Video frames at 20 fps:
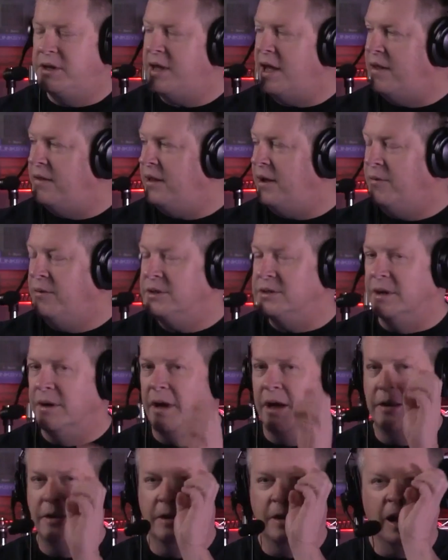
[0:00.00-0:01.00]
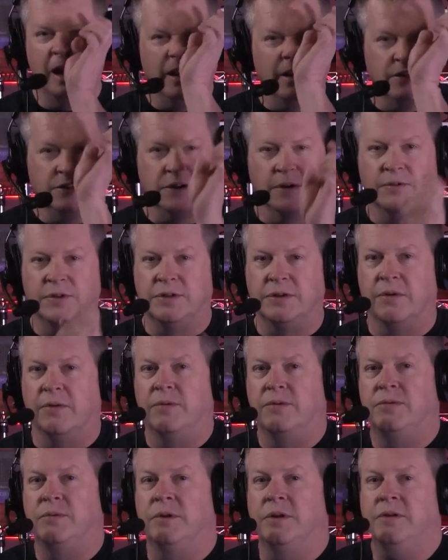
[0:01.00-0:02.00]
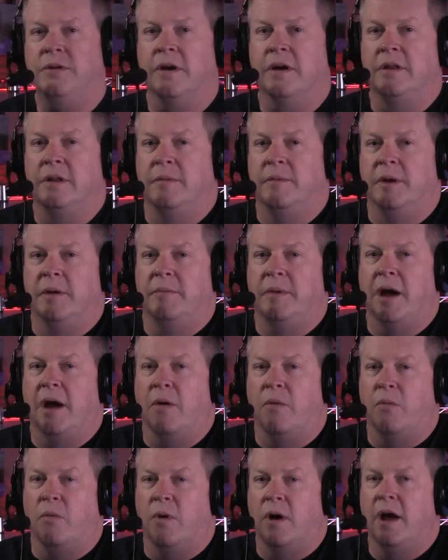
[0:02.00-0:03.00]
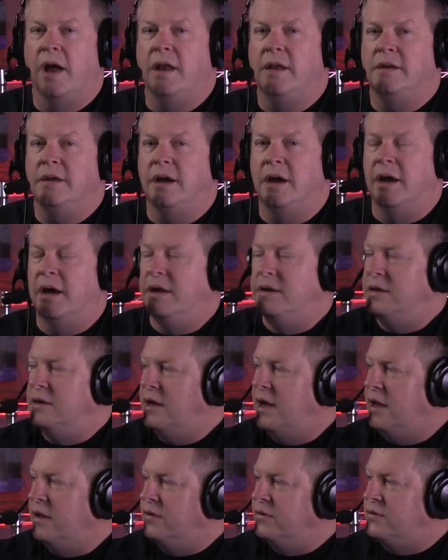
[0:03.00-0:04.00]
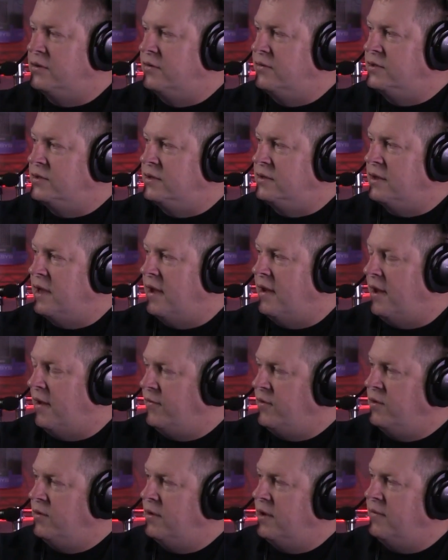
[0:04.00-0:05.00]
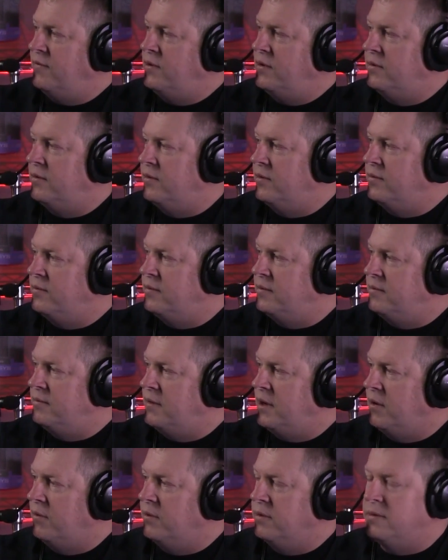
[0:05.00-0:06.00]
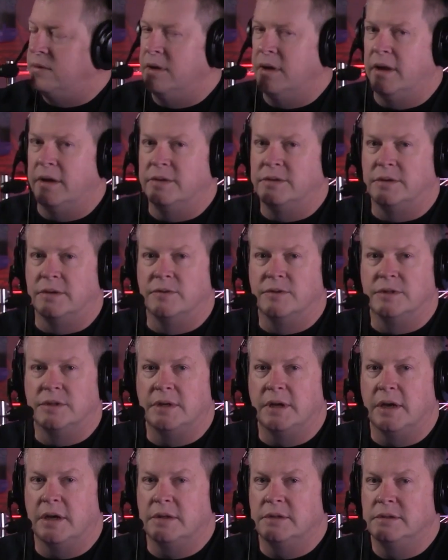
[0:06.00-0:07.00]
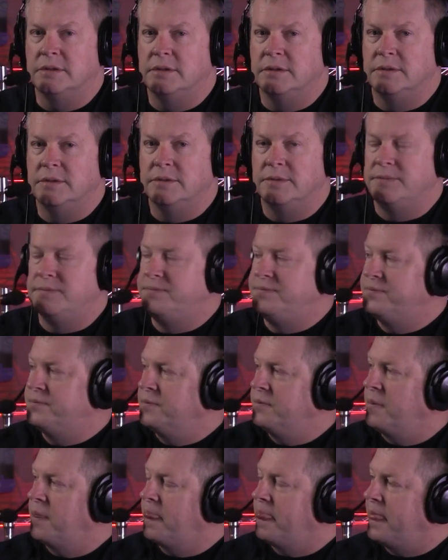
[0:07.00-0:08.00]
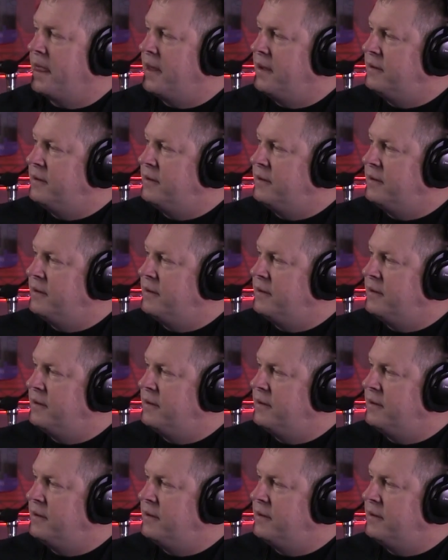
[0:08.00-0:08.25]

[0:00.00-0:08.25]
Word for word: that, that was a, a denial of service. So, so we'll talk a little bit about what uh, denial of service attack. Have you have you ever dealt with denial of service attacks? I mean, I have. People, you